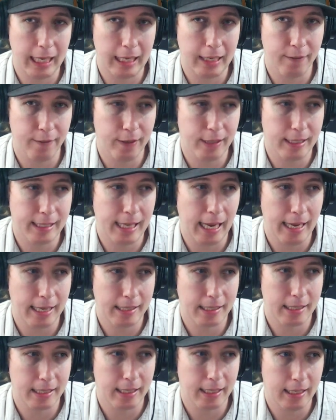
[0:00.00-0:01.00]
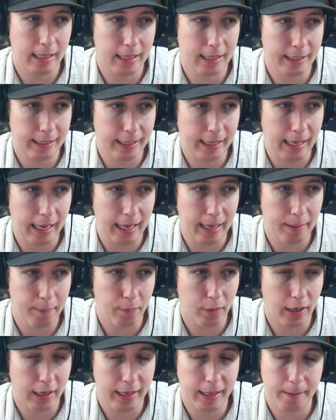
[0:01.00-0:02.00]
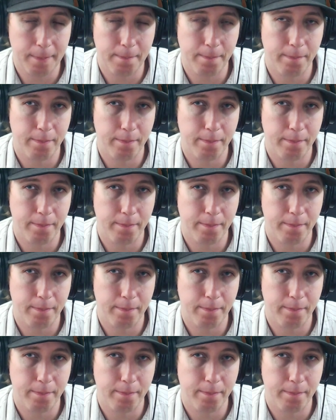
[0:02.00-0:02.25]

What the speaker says: even test in-game, right?